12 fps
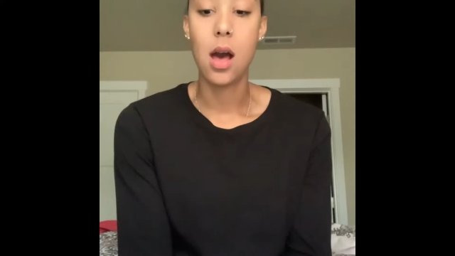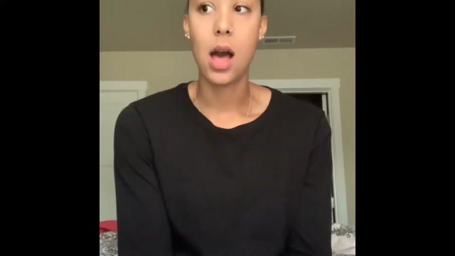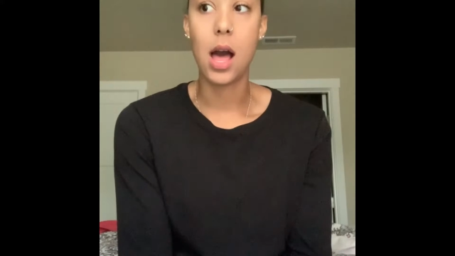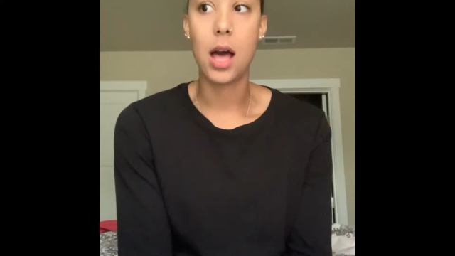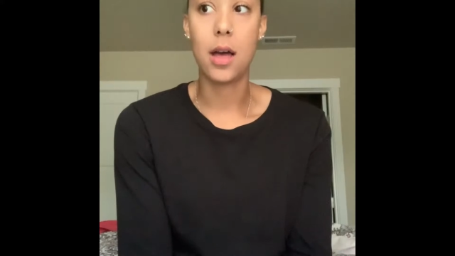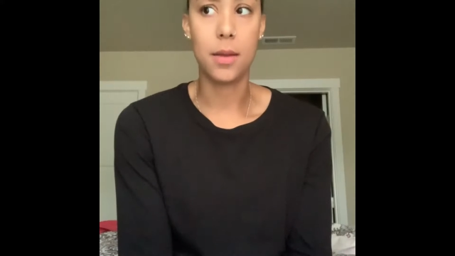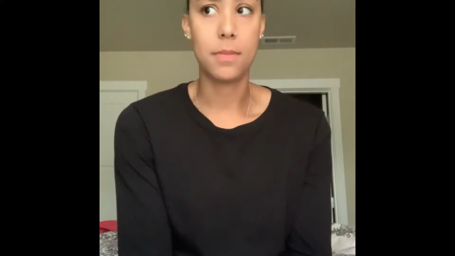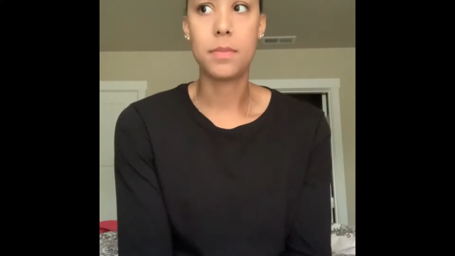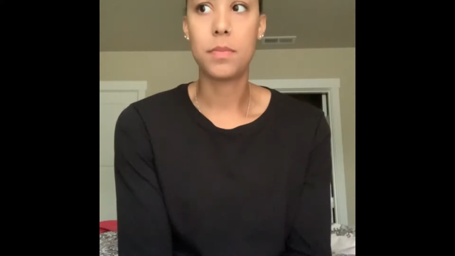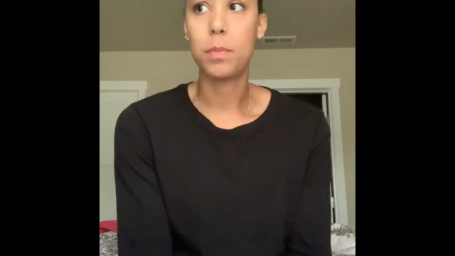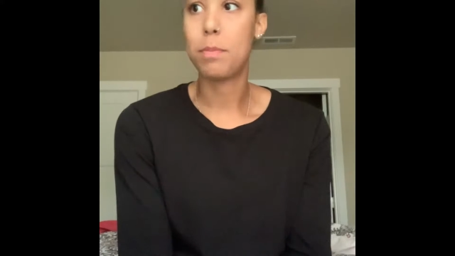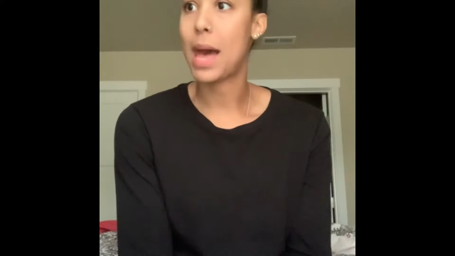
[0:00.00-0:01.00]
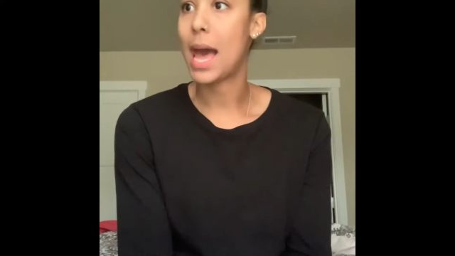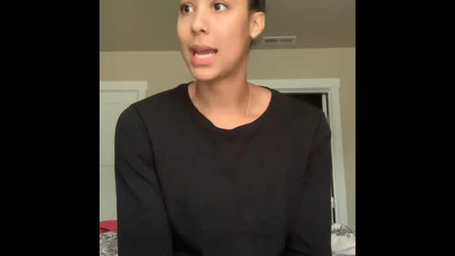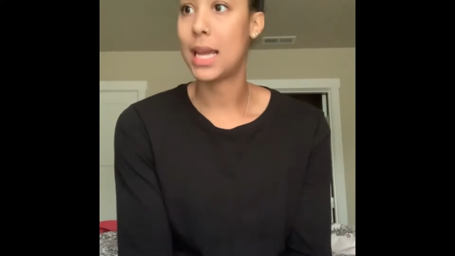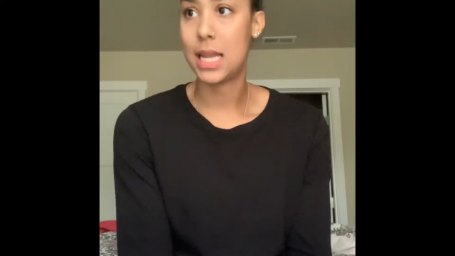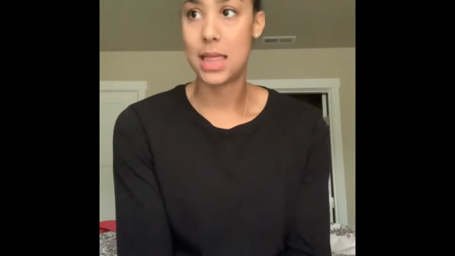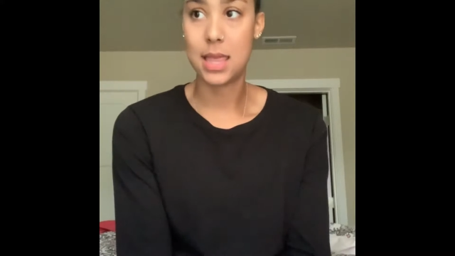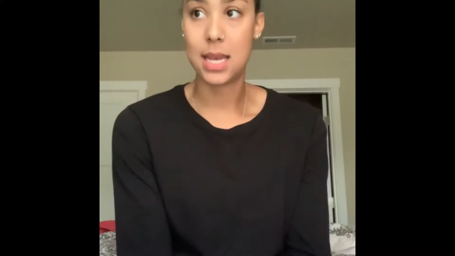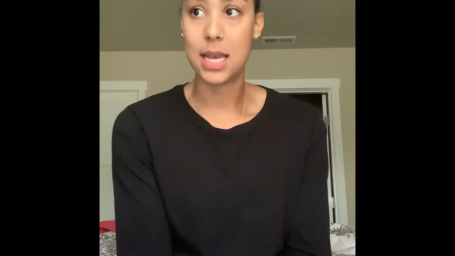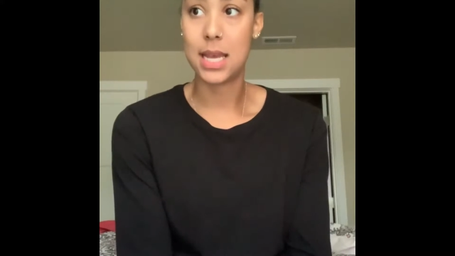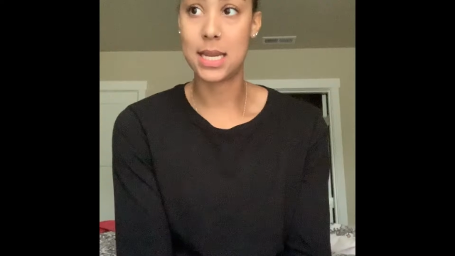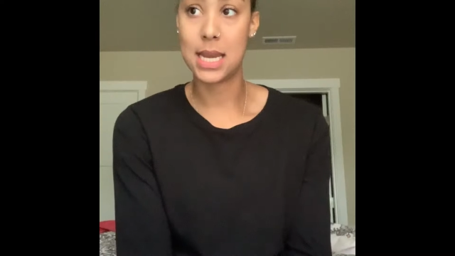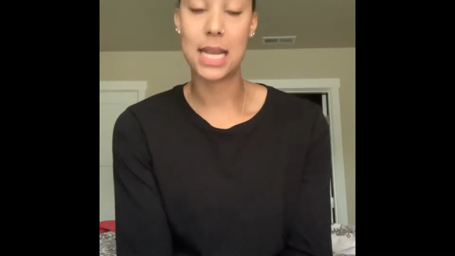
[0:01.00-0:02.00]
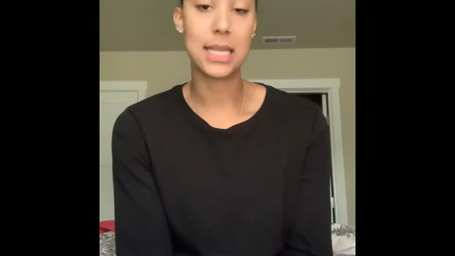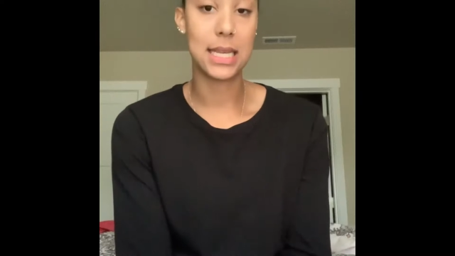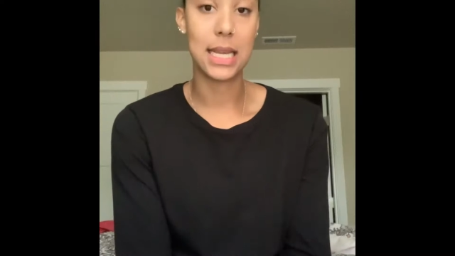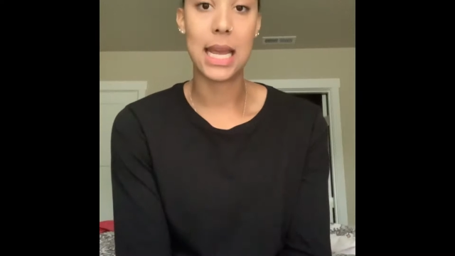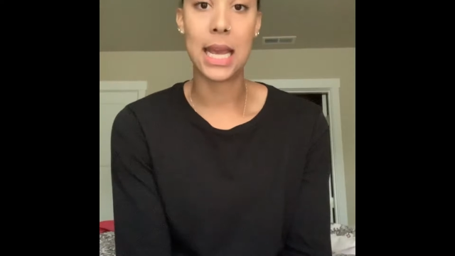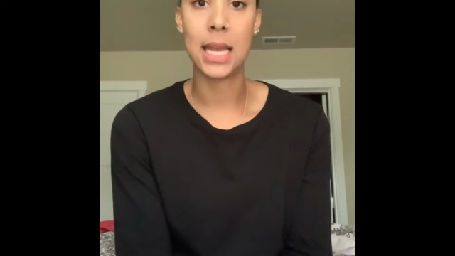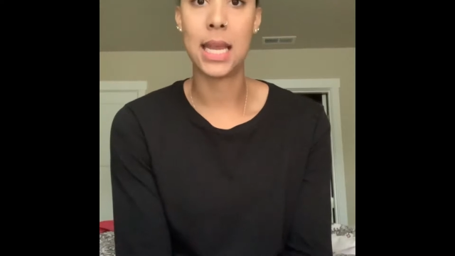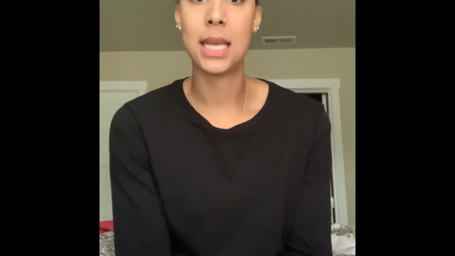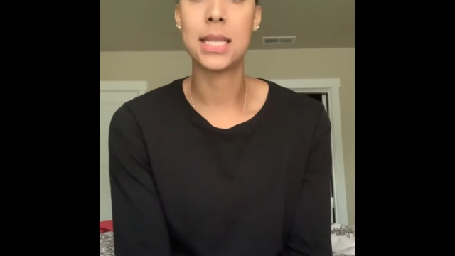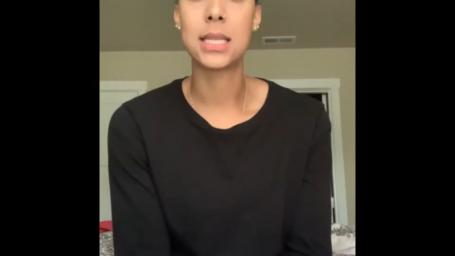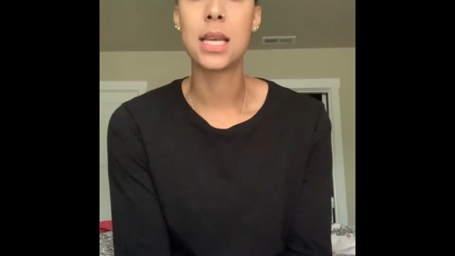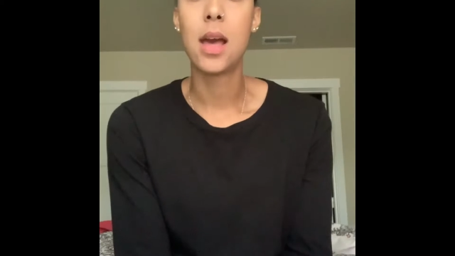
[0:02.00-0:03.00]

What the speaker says: back in the 1980s.